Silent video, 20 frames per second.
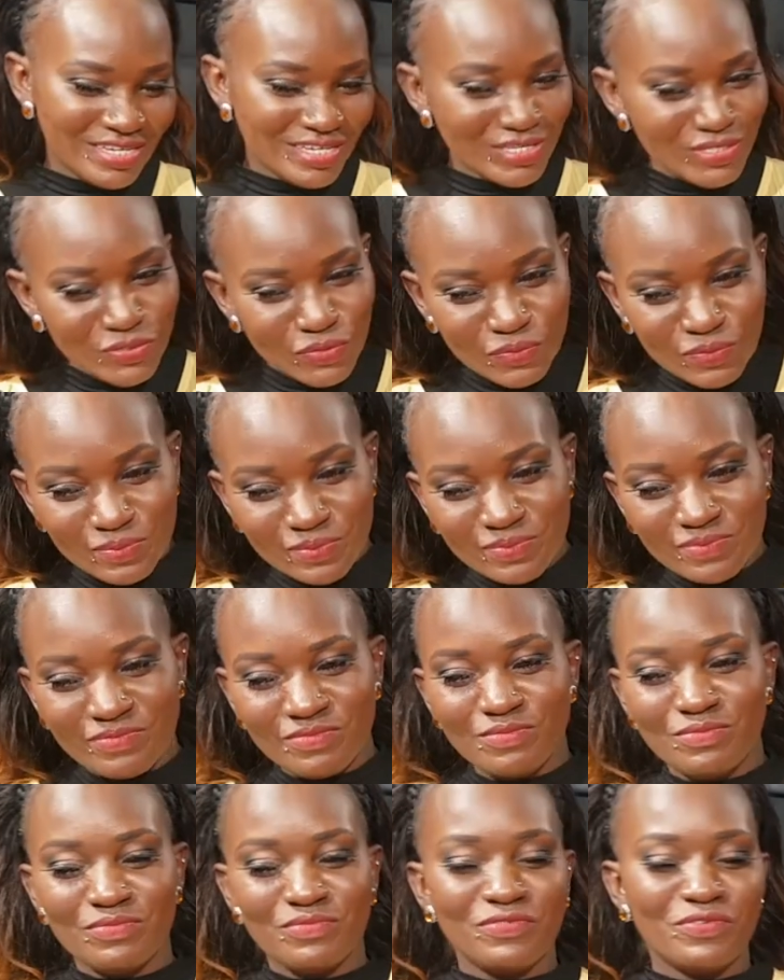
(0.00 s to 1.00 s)
Kidum,
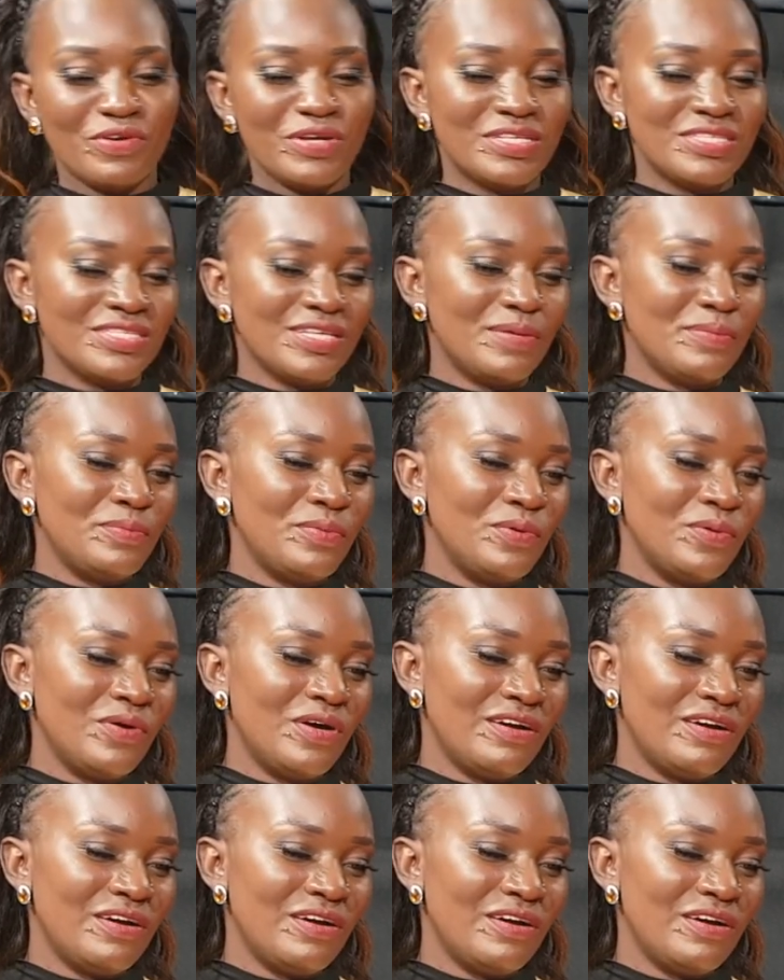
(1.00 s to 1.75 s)
mm-hmm. for example.